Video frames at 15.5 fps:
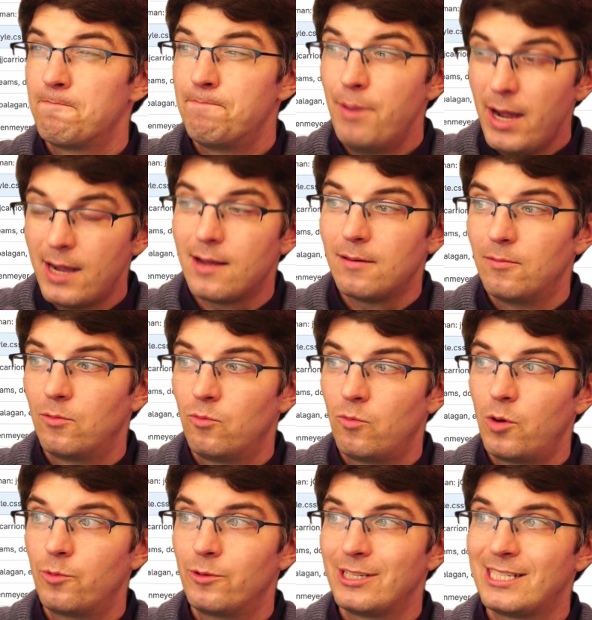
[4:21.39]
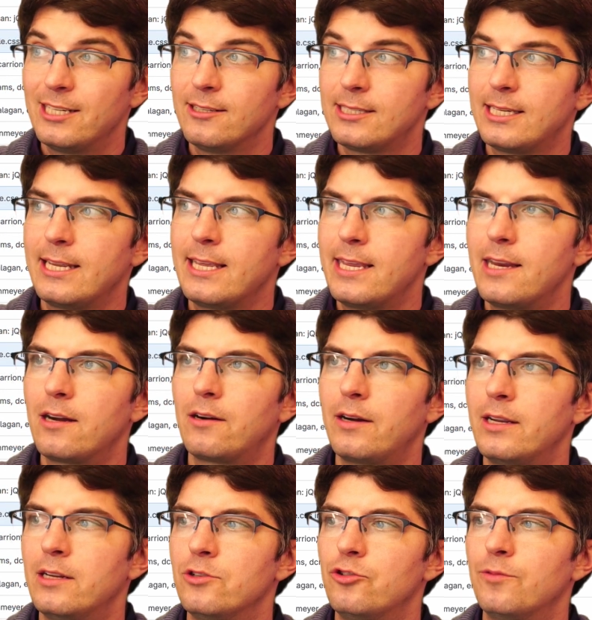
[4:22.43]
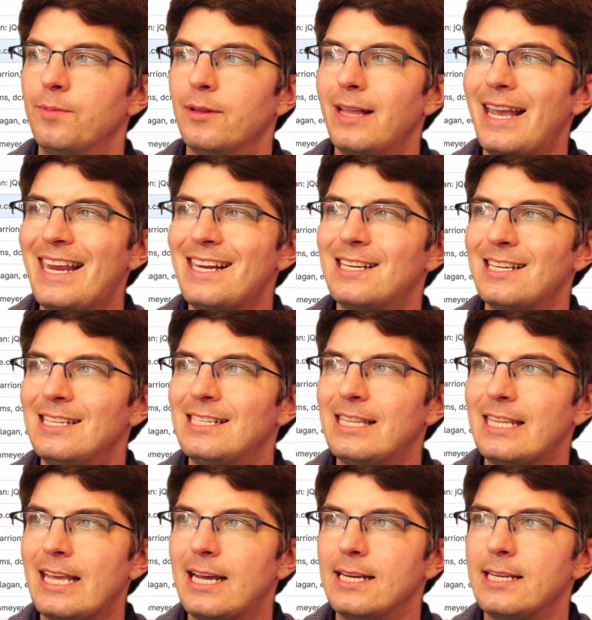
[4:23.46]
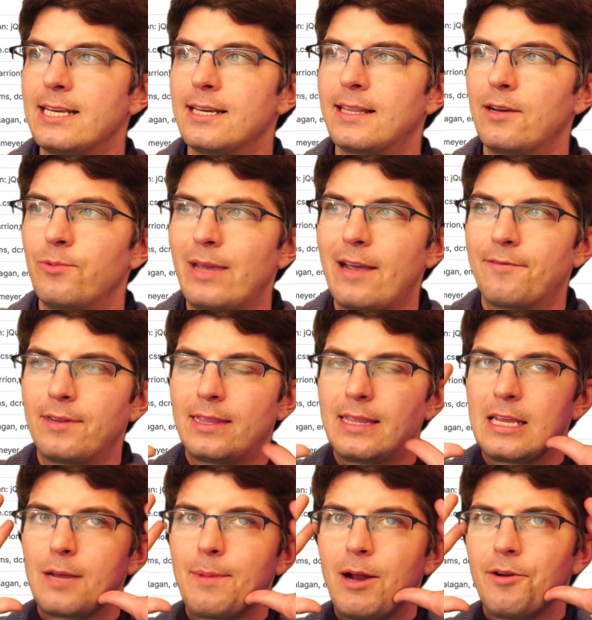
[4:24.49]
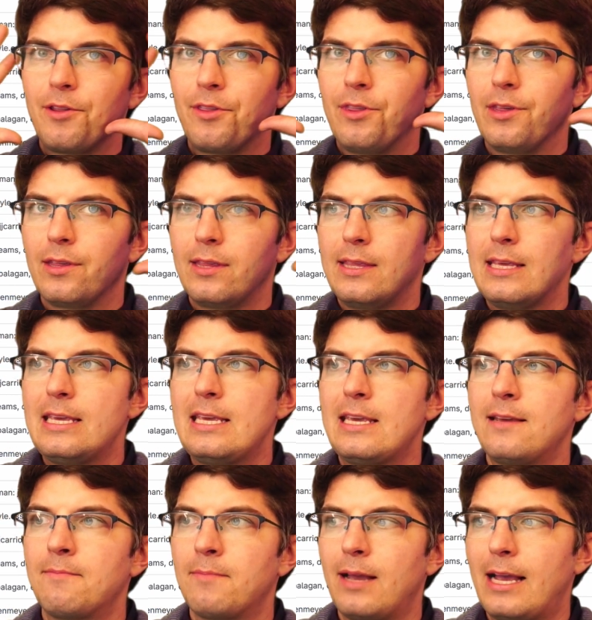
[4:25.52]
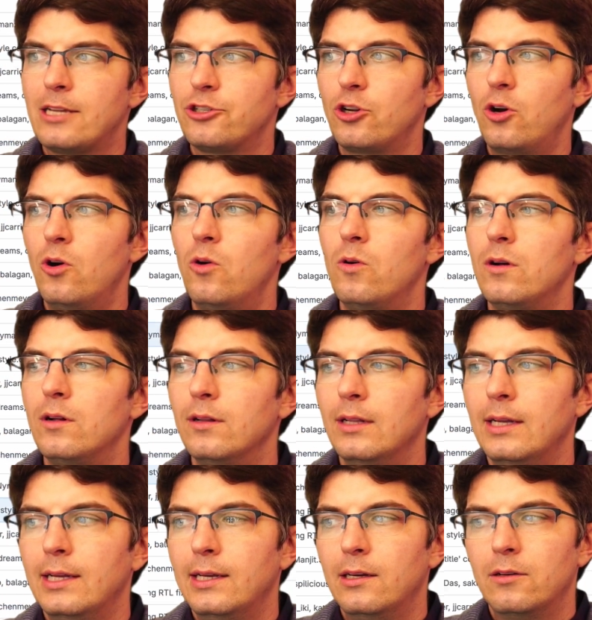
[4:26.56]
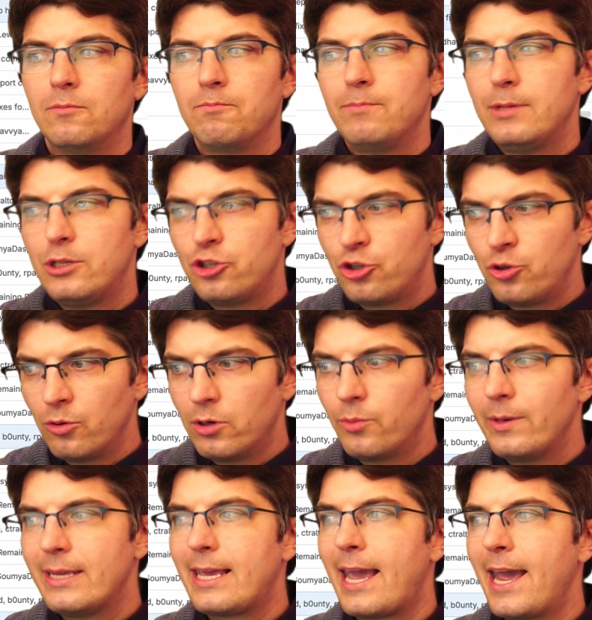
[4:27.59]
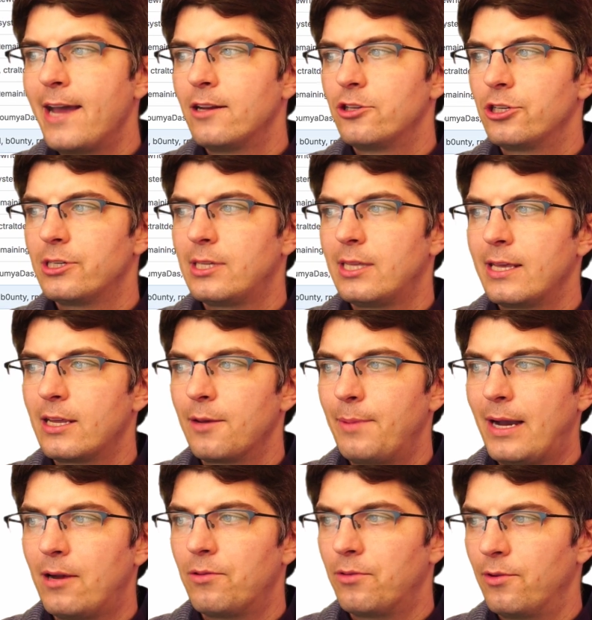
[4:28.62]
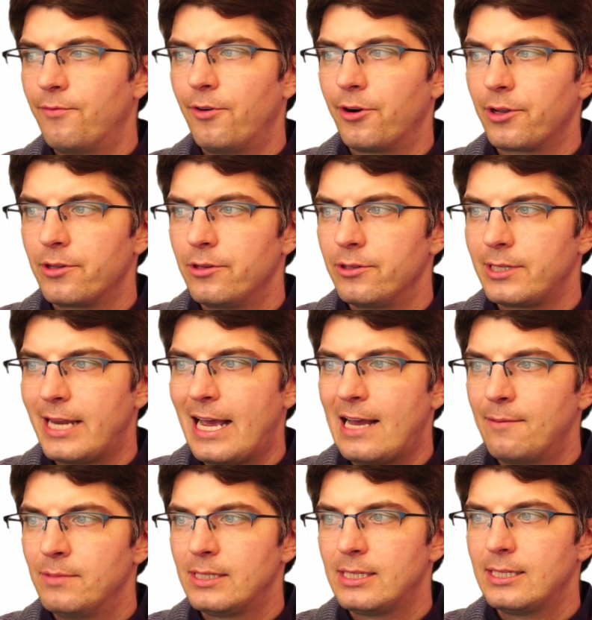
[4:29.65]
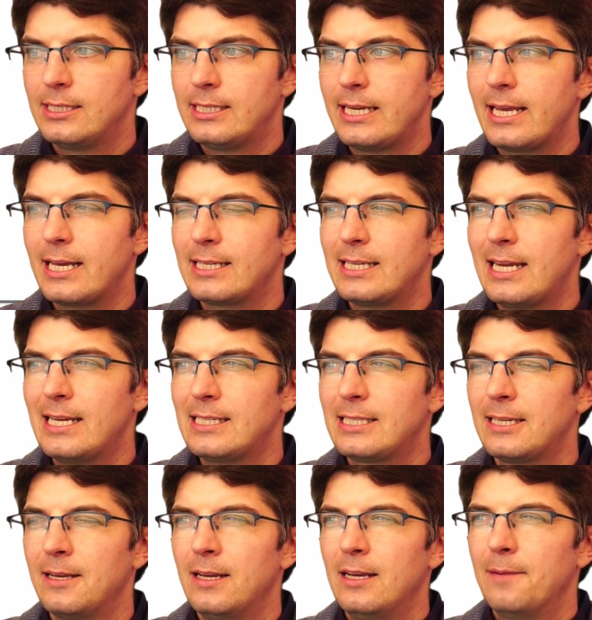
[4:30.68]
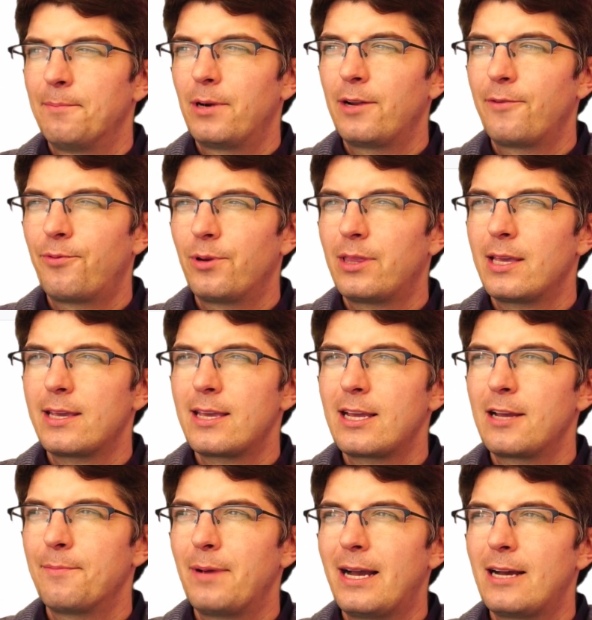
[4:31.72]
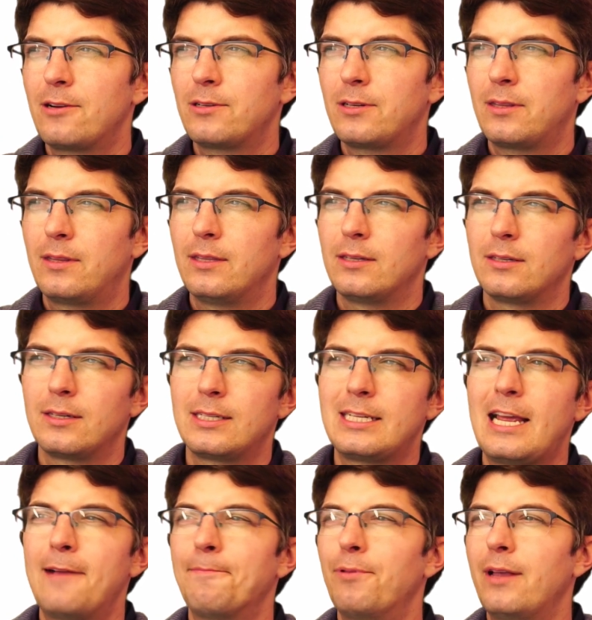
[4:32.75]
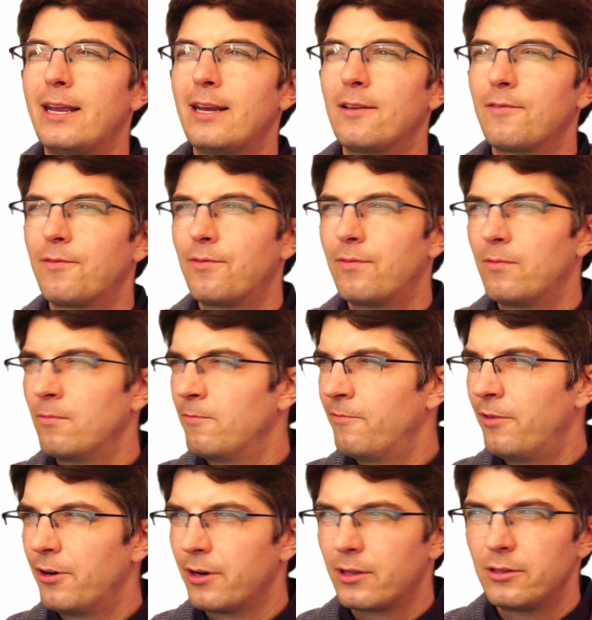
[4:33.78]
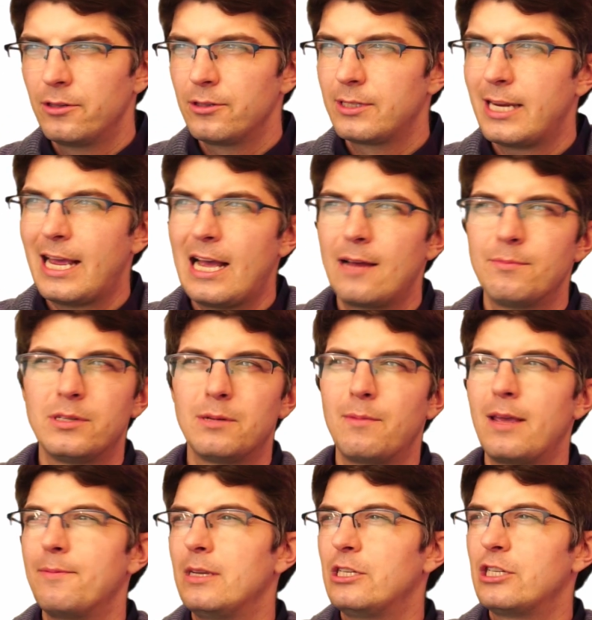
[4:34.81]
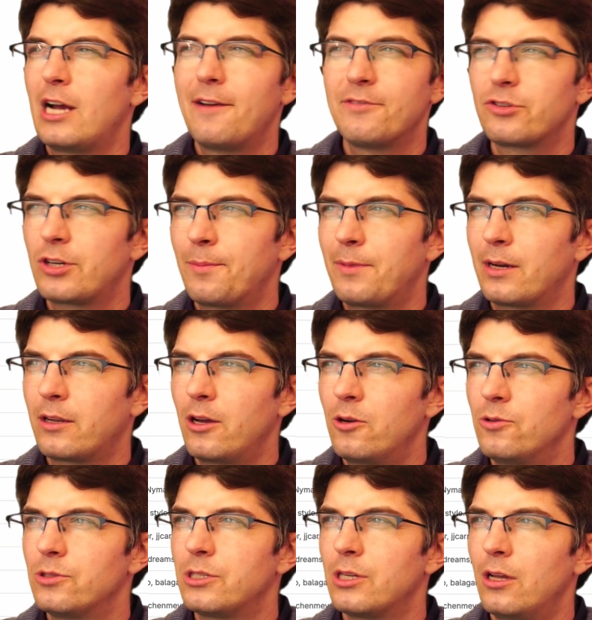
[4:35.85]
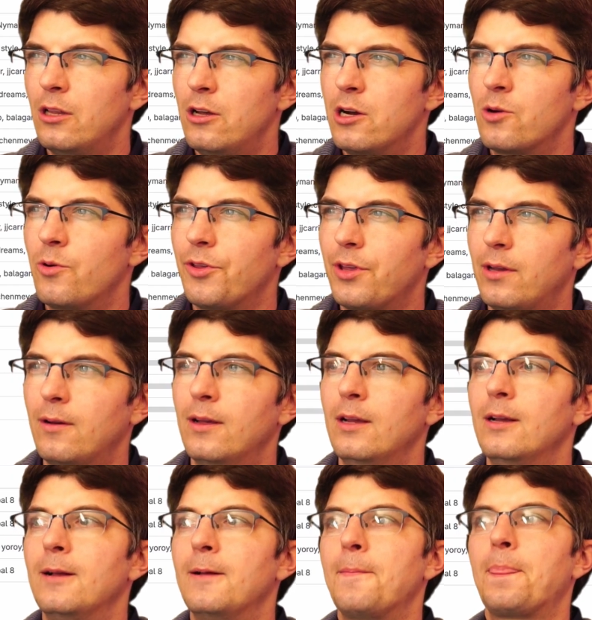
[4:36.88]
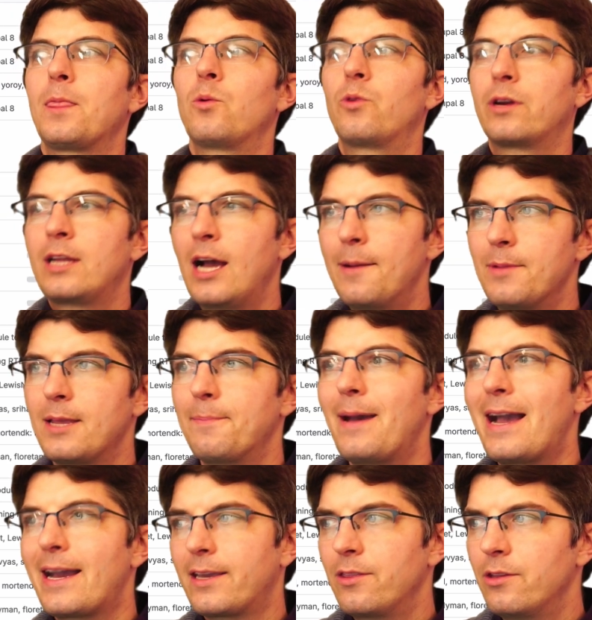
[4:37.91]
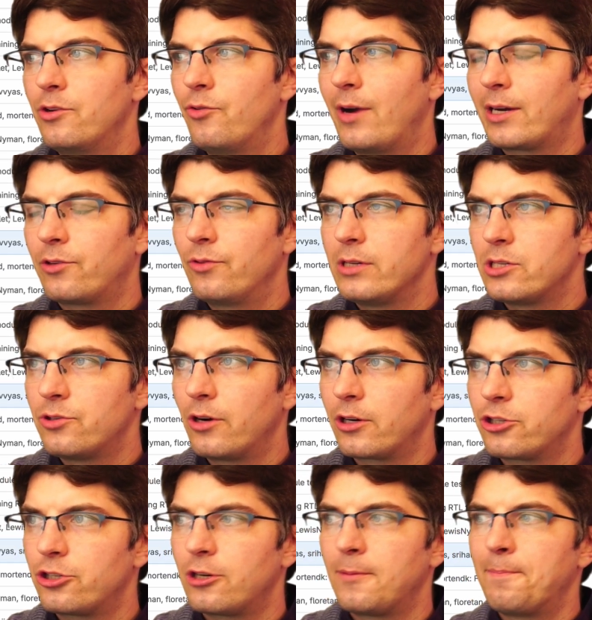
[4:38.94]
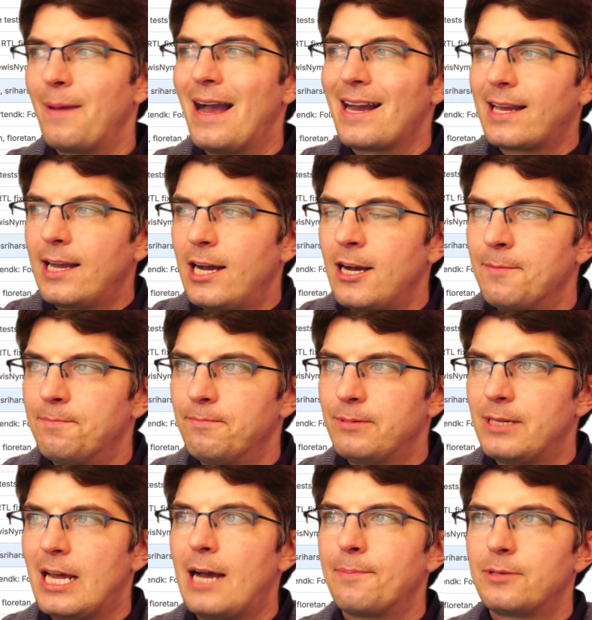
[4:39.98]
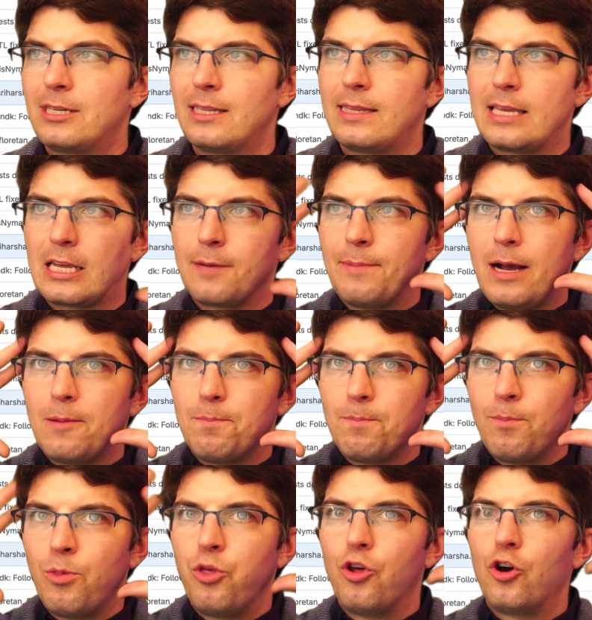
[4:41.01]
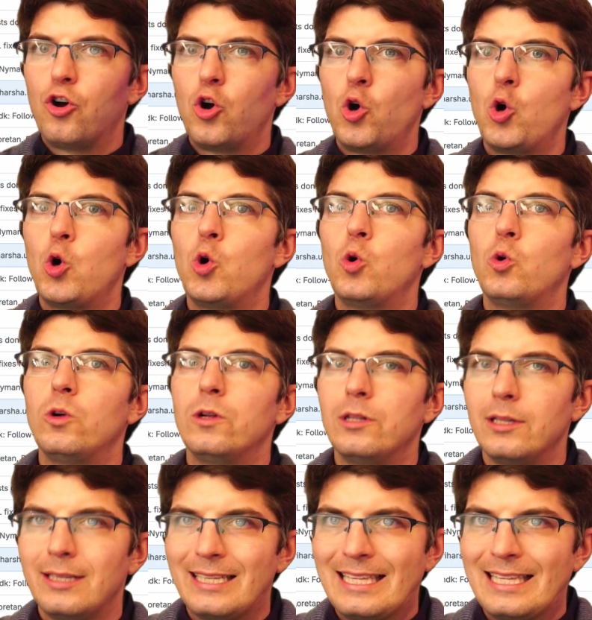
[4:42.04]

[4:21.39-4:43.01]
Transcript: But what we're still seeing here in Drupal 8 is the idea that we have to think about the theme as a whole. Sure, we can just think about the vertical tabs CSS, but if we're thinking about the template of vertical tabs and maybe JavaScript that goes along with it, we're coming back in the directory structure back up top to think about the whole